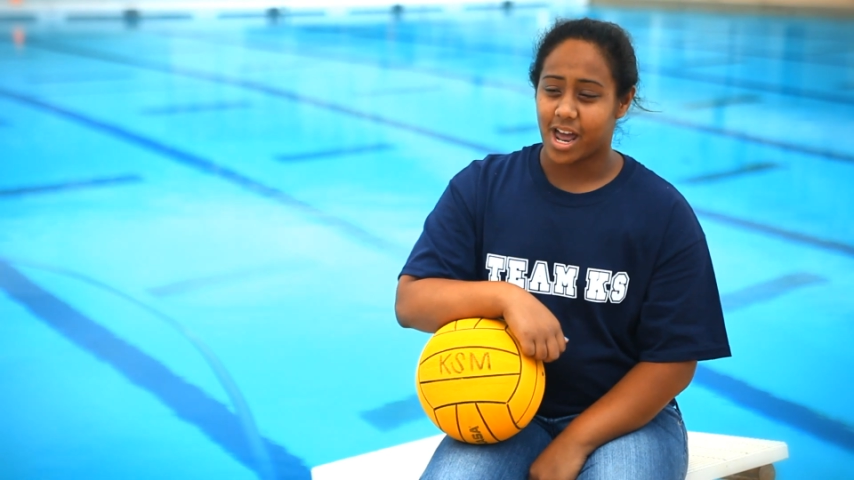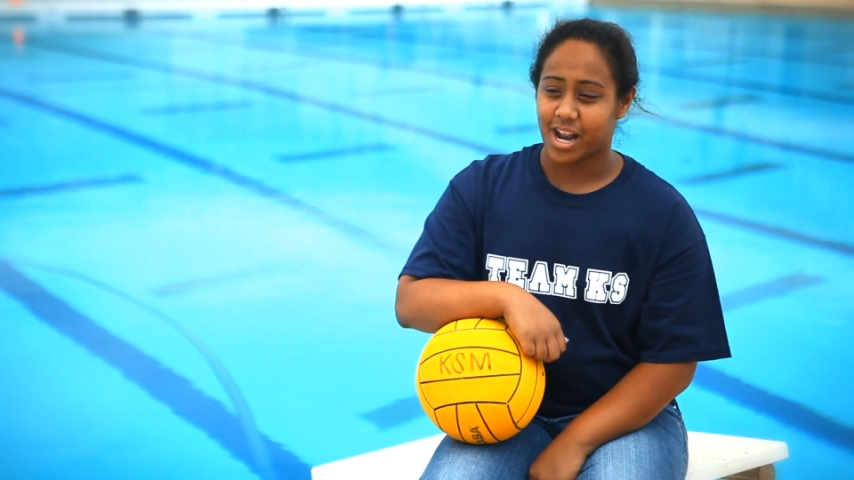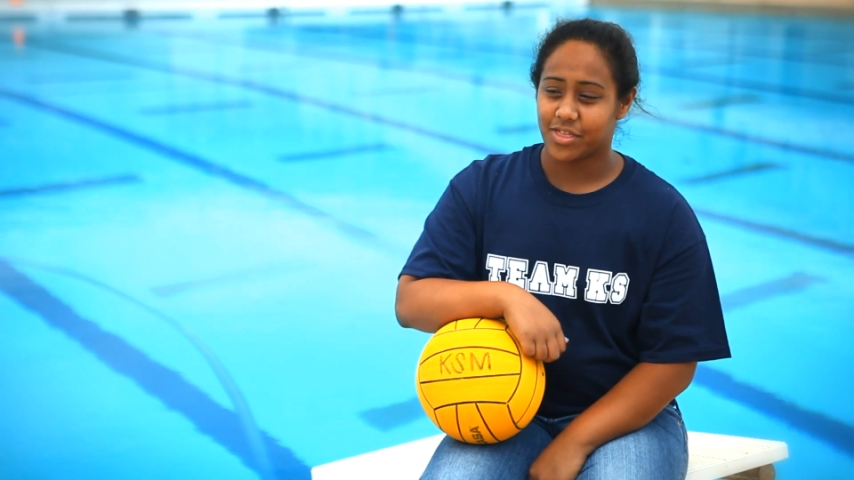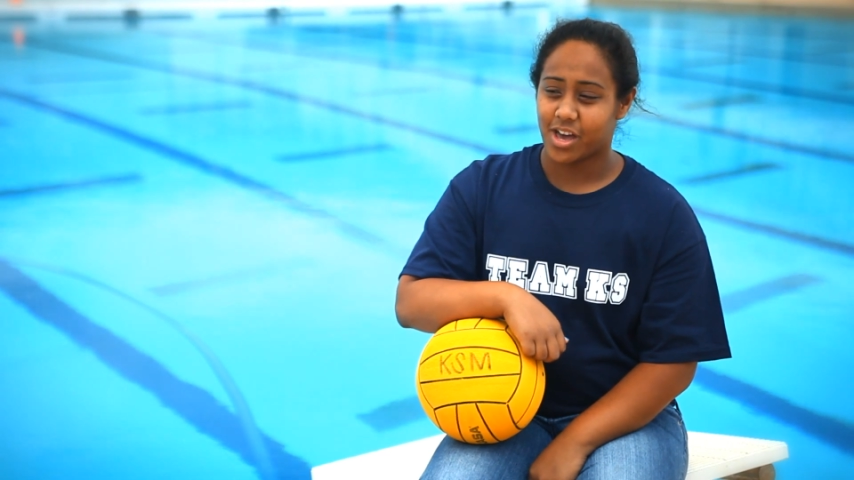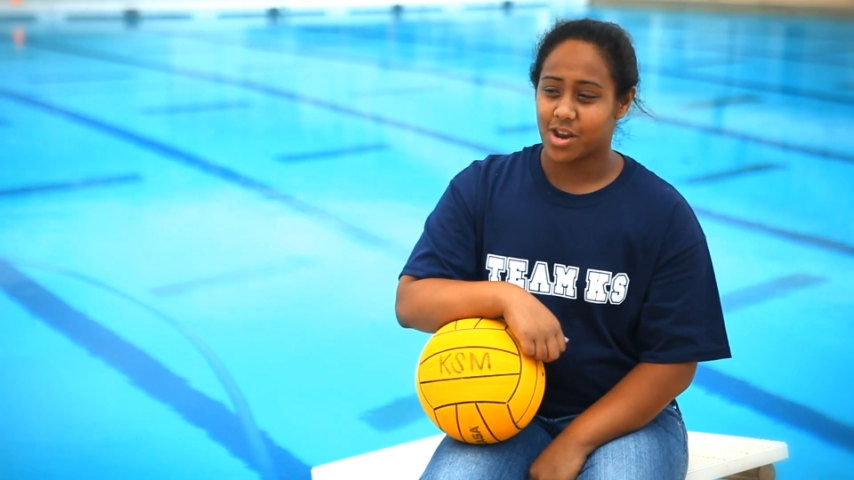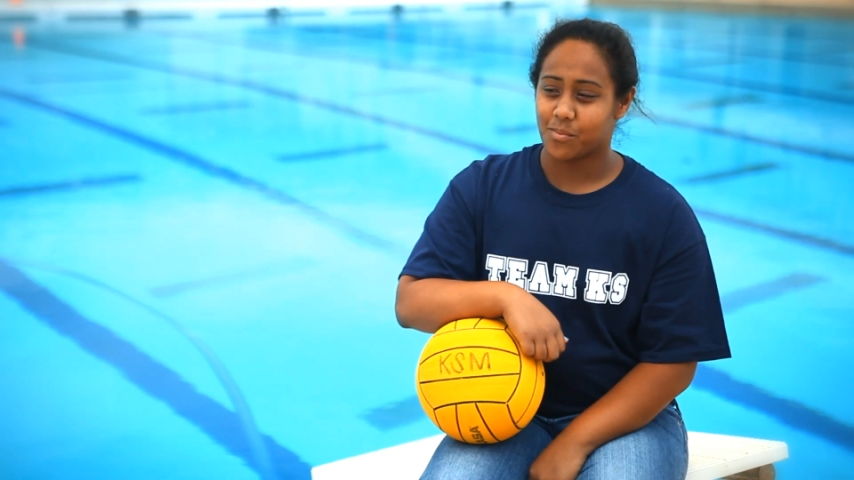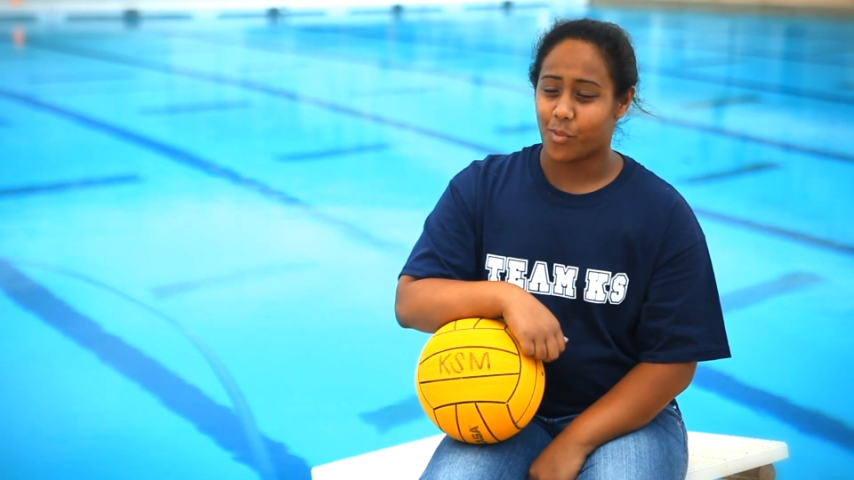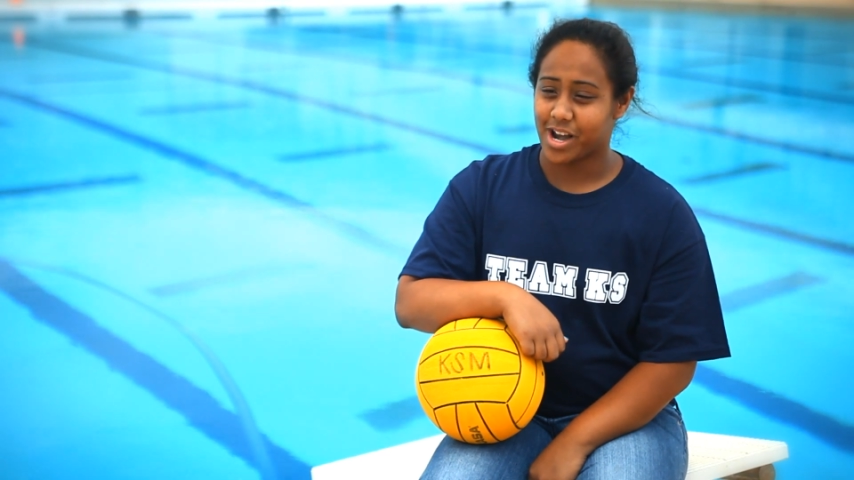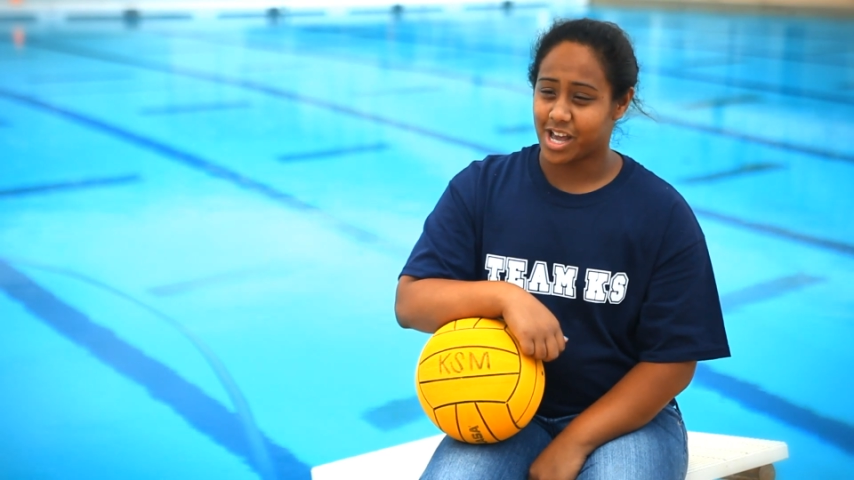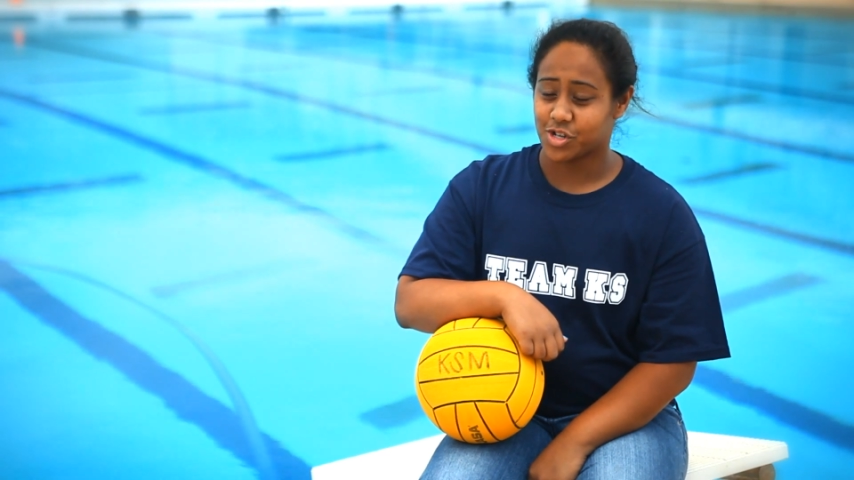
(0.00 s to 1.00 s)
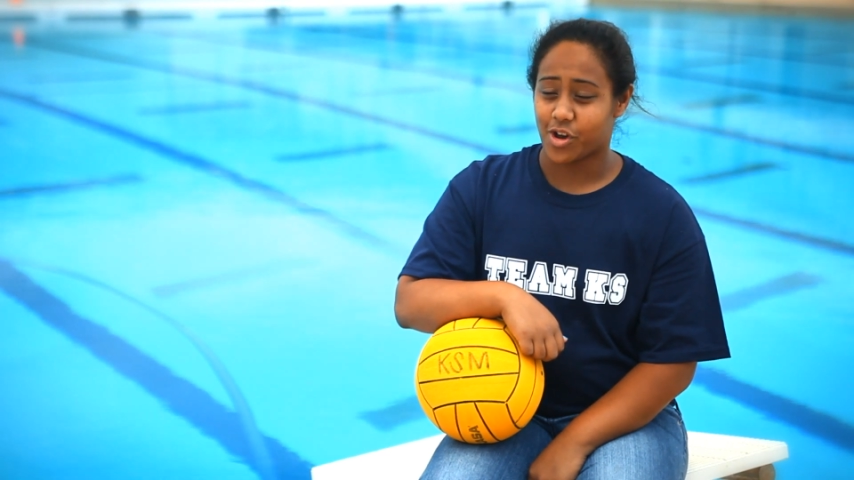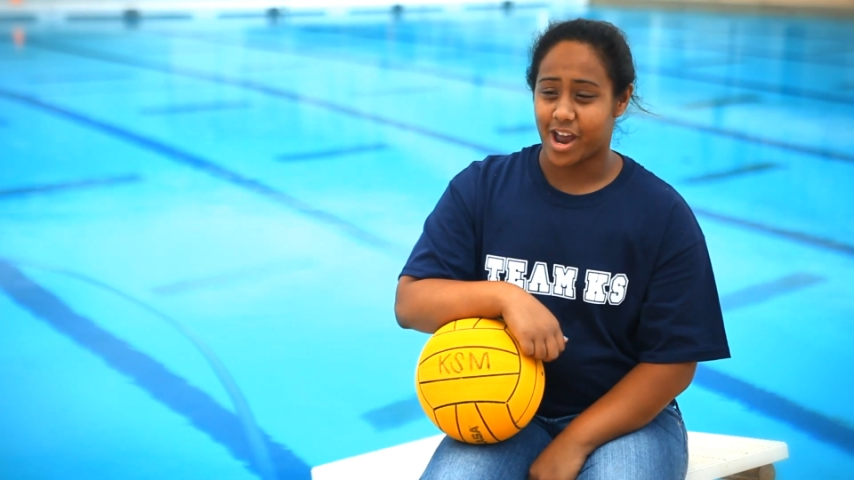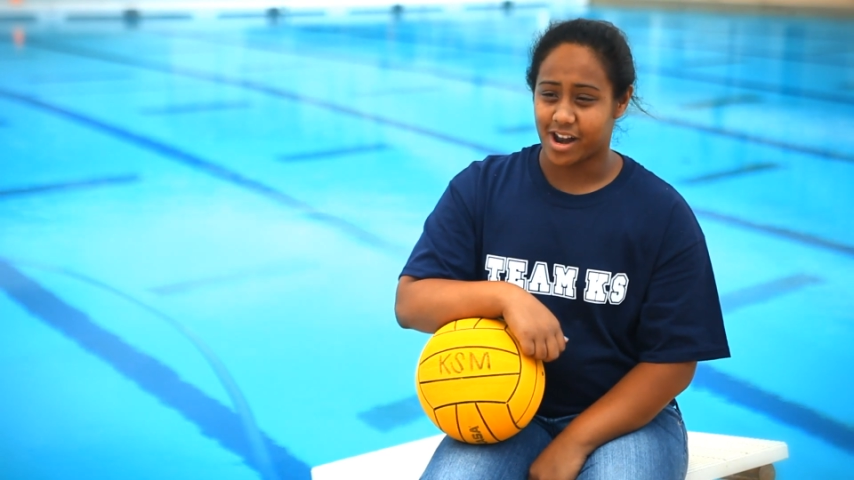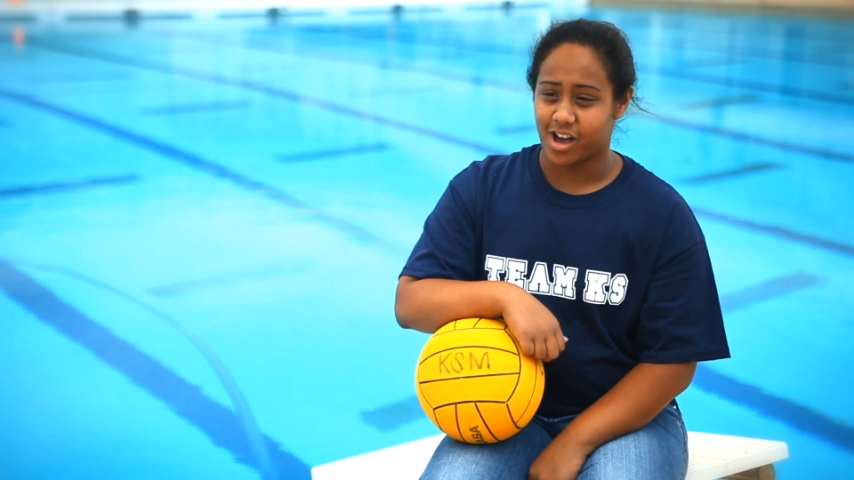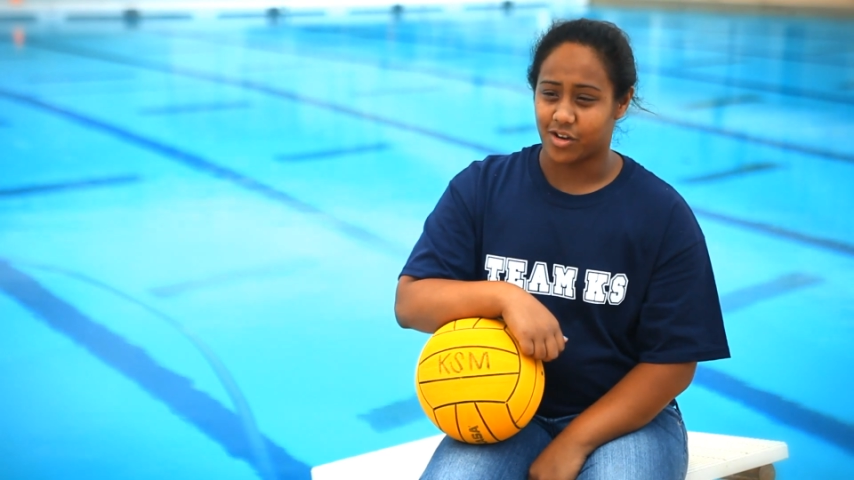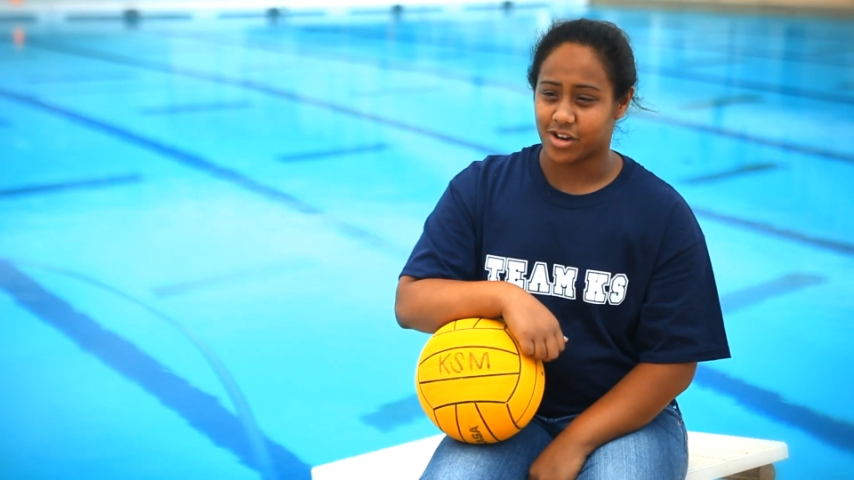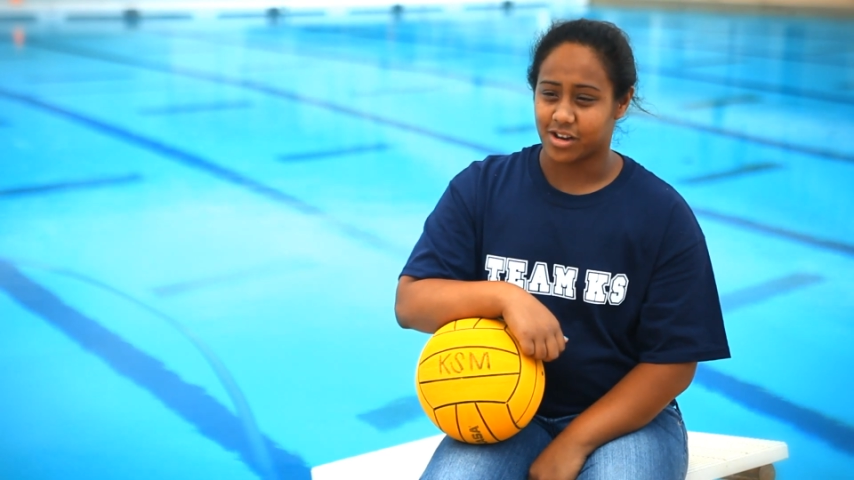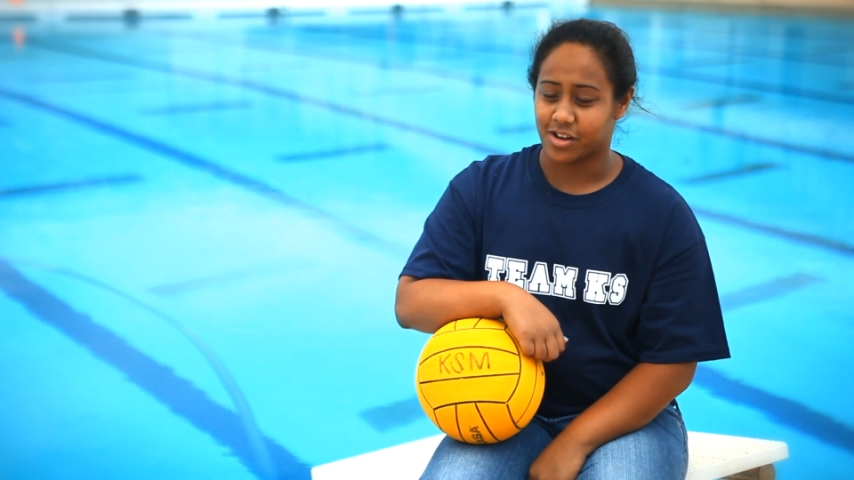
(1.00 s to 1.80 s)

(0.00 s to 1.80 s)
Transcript: and I thought, why not try it out?